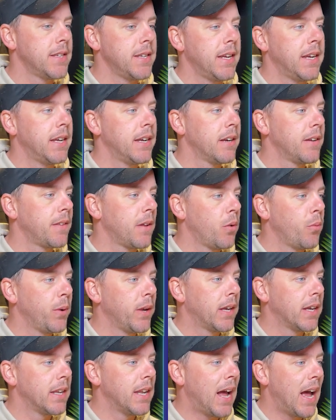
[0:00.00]
here that we
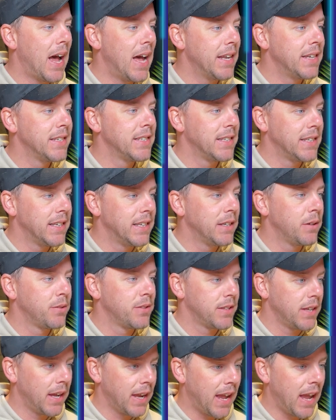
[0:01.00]
can add it in
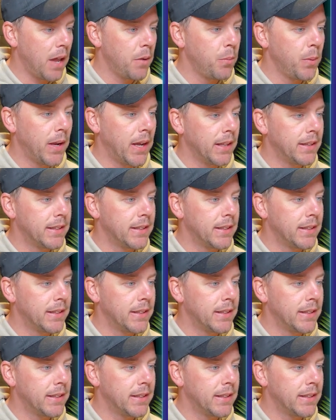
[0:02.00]
and again, we get the